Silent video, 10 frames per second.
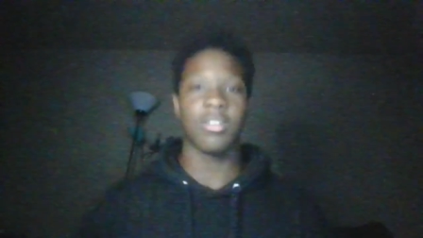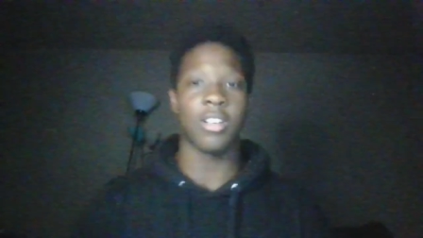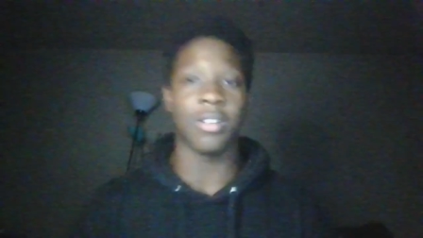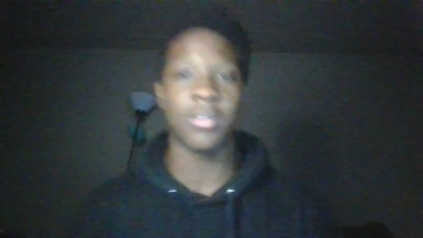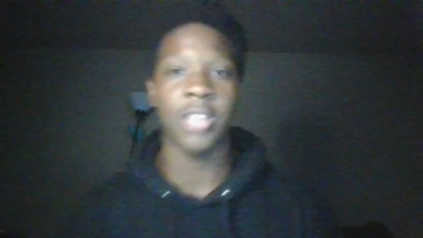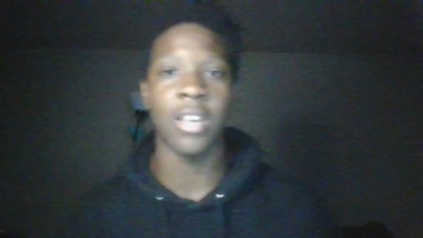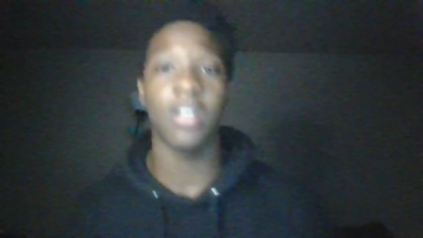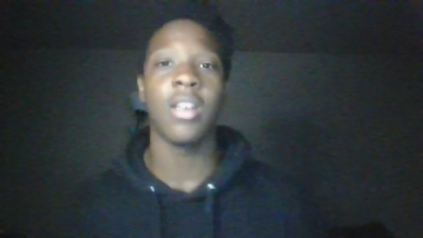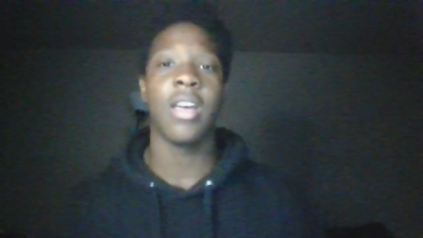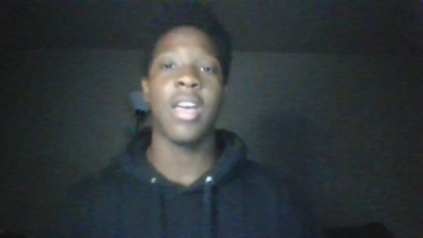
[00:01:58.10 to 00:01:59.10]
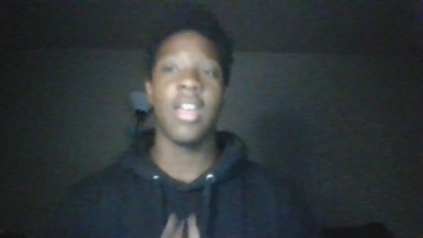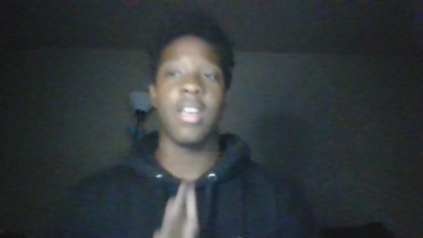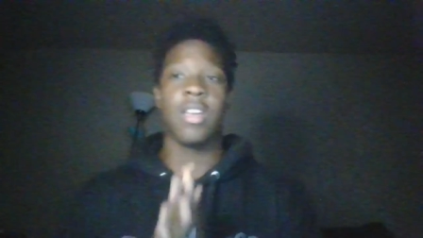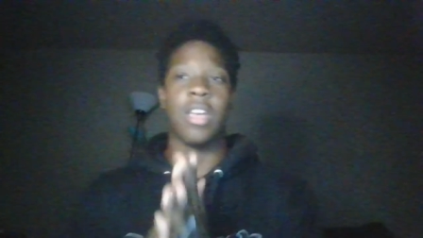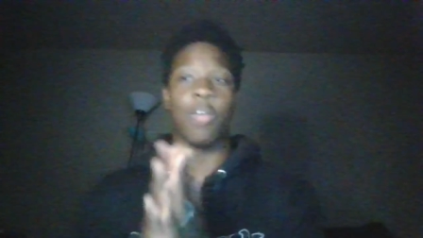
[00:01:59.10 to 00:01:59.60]
know what I'm saying?
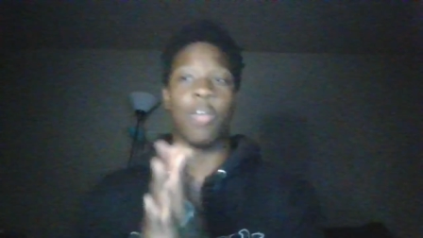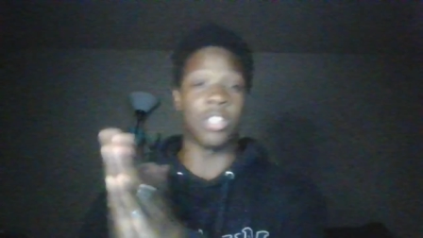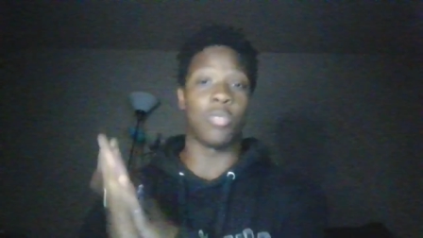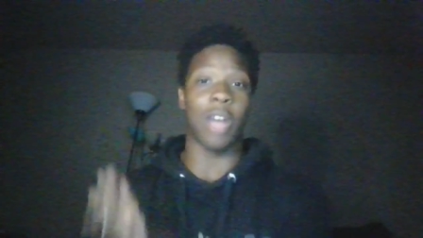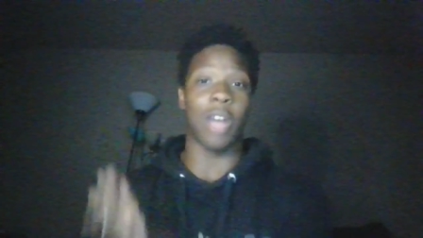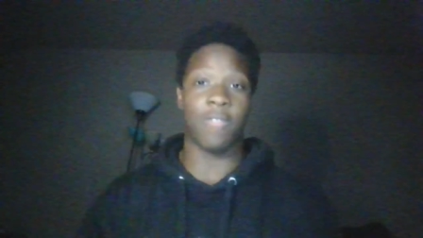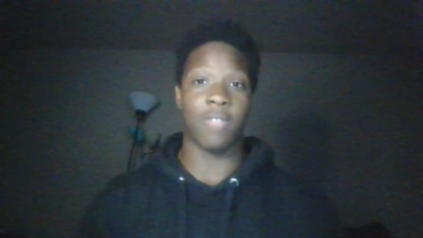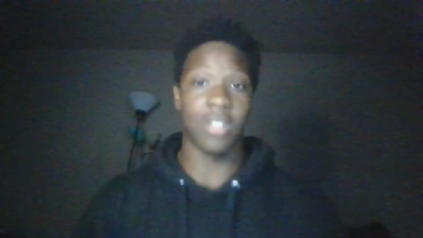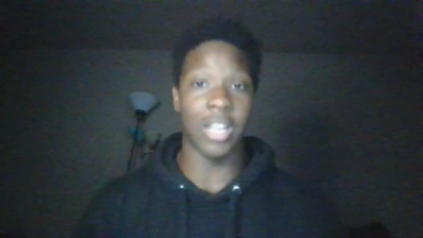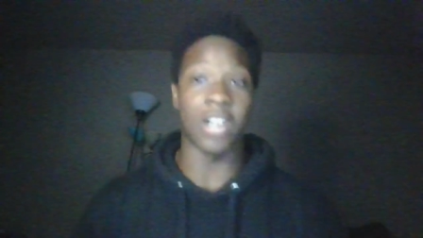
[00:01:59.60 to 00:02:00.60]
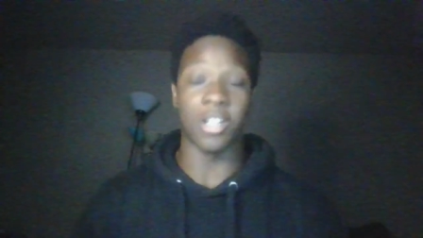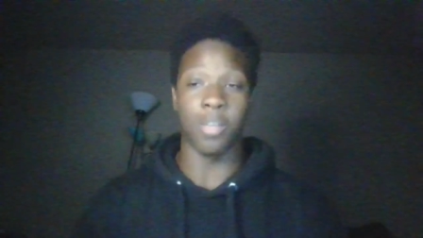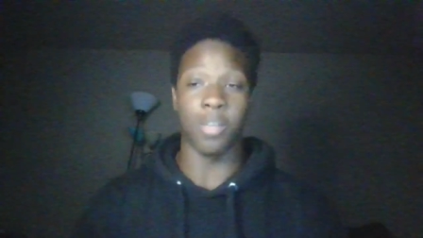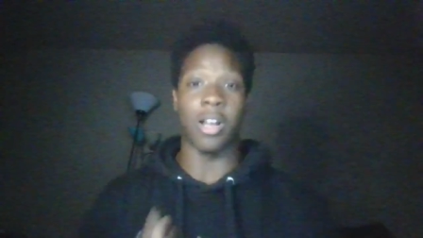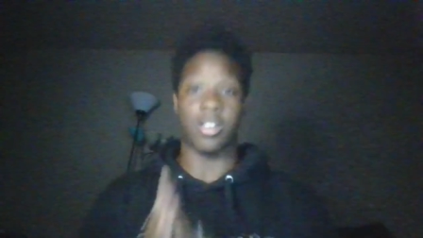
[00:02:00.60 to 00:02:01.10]
With his wife, Lena the
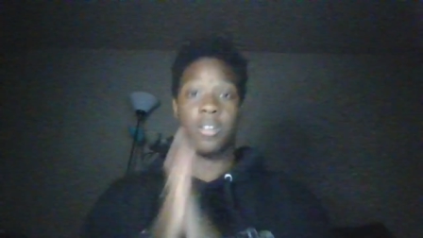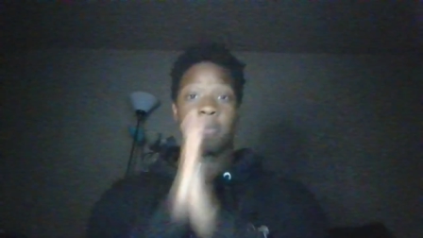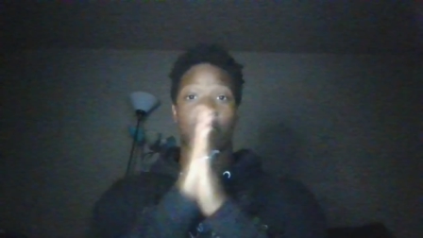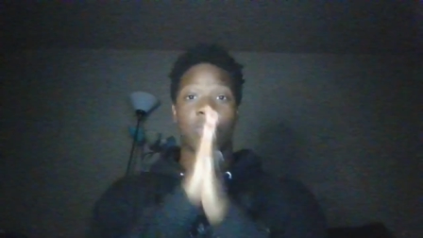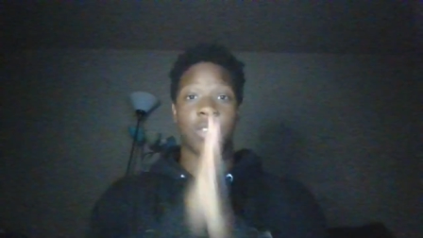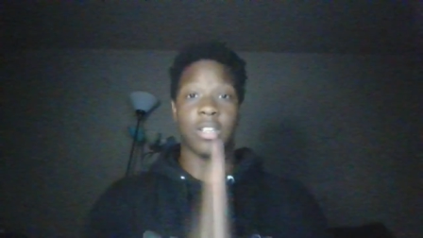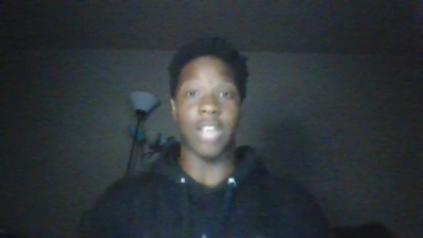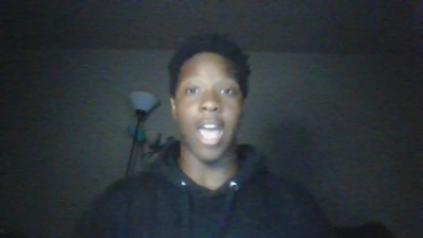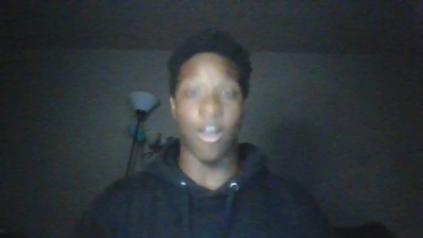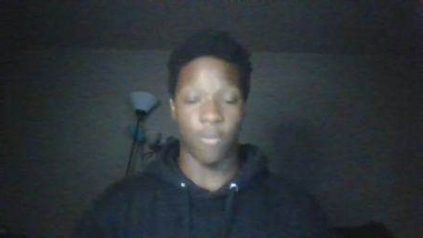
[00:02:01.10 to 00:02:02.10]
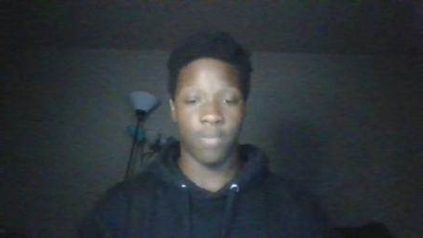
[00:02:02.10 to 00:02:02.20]
plug. Now,